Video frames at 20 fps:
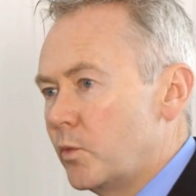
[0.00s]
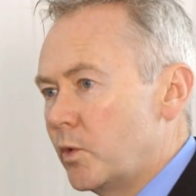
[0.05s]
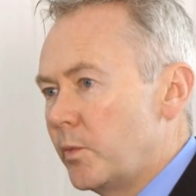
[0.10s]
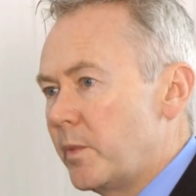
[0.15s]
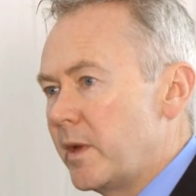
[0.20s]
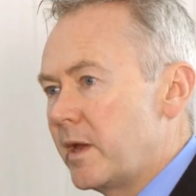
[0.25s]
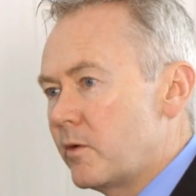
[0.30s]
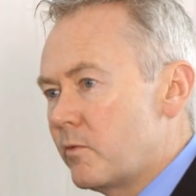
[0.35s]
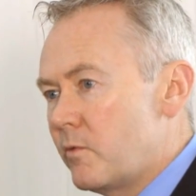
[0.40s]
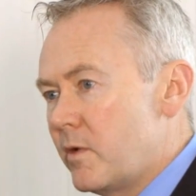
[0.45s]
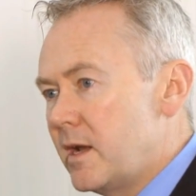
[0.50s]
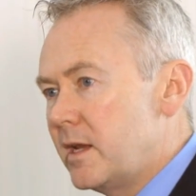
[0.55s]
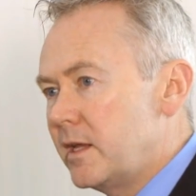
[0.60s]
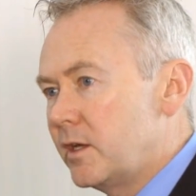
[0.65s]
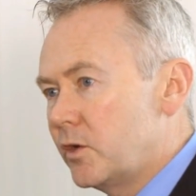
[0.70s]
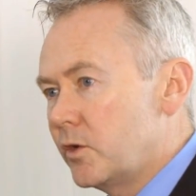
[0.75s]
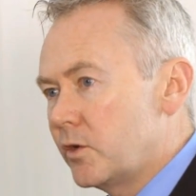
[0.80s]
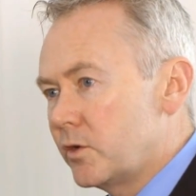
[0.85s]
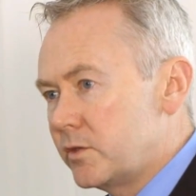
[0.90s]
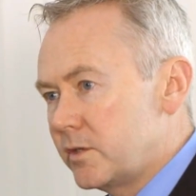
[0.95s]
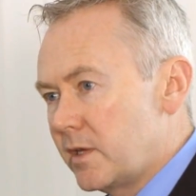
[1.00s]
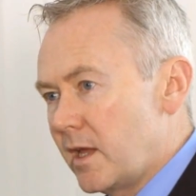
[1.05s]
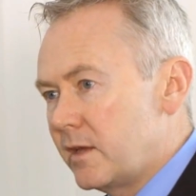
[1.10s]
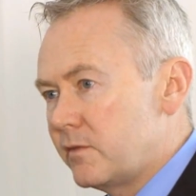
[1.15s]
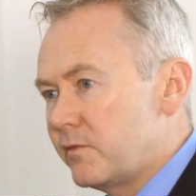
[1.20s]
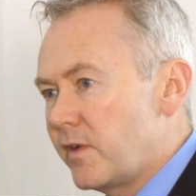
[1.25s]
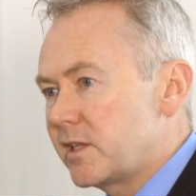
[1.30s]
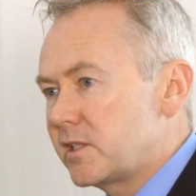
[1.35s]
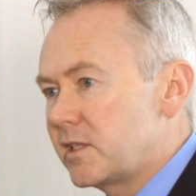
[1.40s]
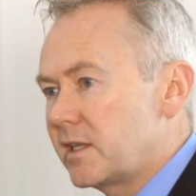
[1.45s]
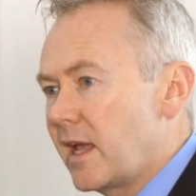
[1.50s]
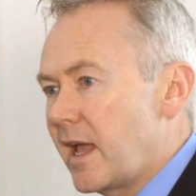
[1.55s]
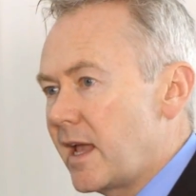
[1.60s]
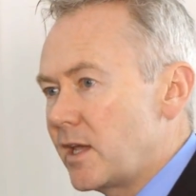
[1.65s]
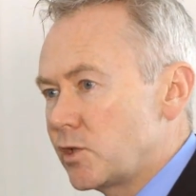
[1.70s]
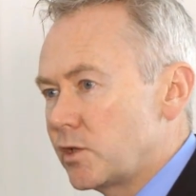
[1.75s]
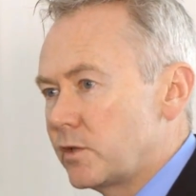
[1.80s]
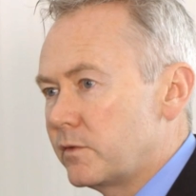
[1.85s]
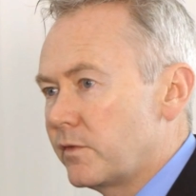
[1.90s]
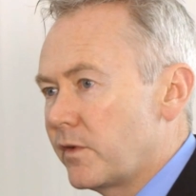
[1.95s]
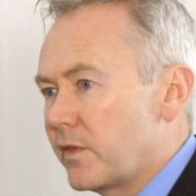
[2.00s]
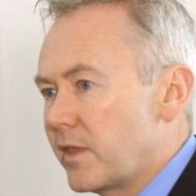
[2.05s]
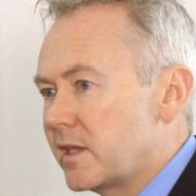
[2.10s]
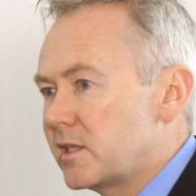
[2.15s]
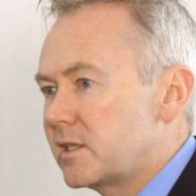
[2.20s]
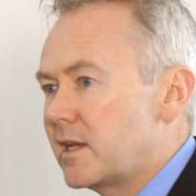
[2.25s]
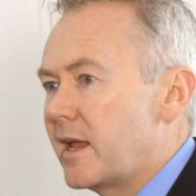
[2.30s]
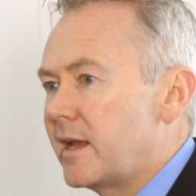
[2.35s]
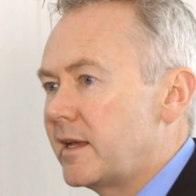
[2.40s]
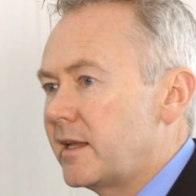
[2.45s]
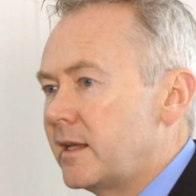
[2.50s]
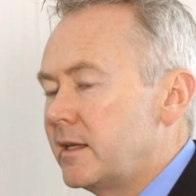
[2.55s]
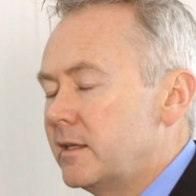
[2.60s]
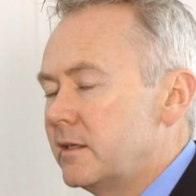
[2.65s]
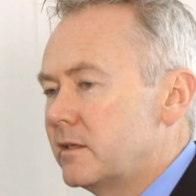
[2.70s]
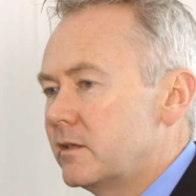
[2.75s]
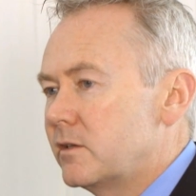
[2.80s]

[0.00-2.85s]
will be a really good investigation for this lady.